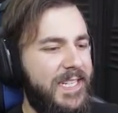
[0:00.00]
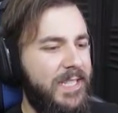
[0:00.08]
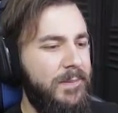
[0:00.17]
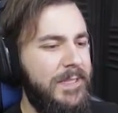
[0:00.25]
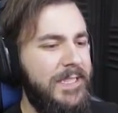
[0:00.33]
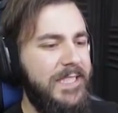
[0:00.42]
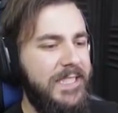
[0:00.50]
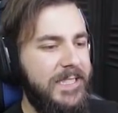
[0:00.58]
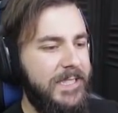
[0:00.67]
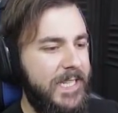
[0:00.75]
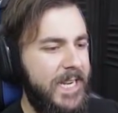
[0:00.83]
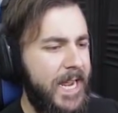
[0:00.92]
Come on.
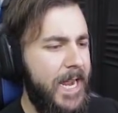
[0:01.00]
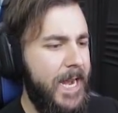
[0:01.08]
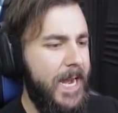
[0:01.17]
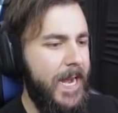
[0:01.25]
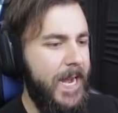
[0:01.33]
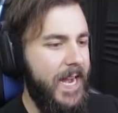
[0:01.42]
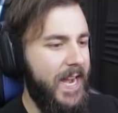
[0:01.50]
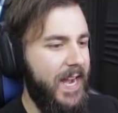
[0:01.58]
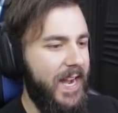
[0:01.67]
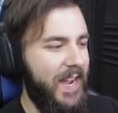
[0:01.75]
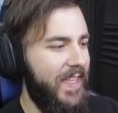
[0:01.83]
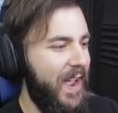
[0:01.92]

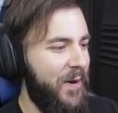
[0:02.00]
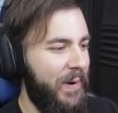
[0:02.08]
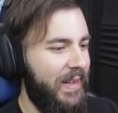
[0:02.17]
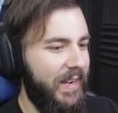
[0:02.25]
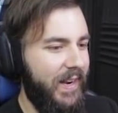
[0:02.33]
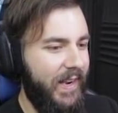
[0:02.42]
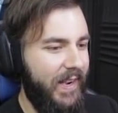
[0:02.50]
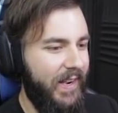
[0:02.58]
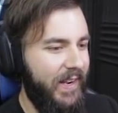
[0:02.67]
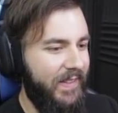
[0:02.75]
Yeah, there we go.